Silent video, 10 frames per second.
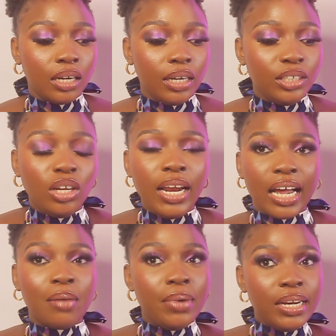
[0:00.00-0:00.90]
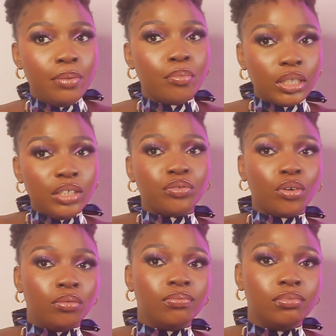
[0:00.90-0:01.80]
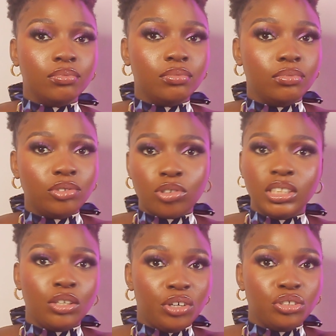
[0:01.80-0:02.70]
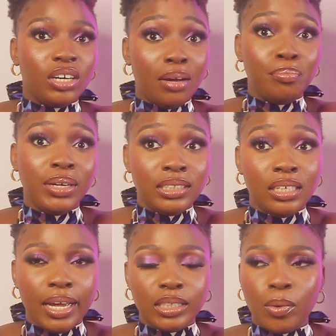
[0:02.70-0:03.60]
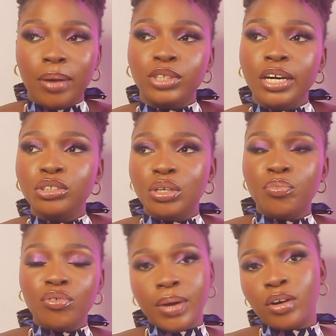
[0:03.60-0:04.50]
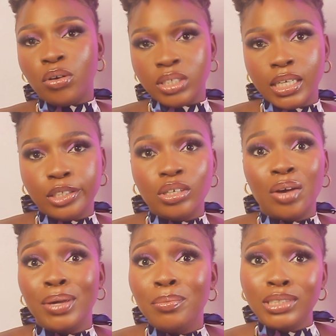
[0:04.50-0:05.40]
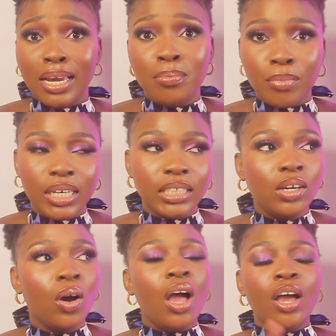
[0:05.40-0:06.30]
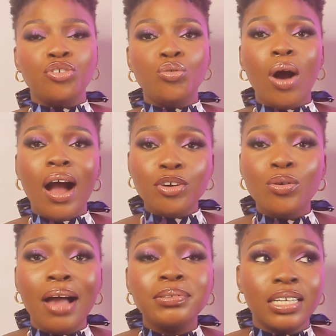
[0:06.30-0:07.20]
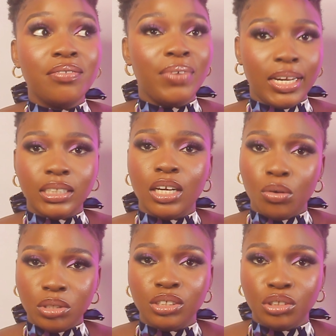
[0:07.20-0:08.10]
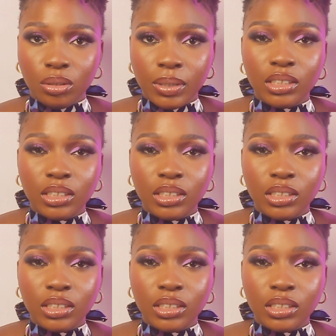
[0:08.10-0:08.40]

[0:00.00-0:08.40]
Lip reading: It's not like I'm earning money from content creation and betting lights, but I'm trying to improve my content so that I'll be able to earn money. So you have to invest a lot into it.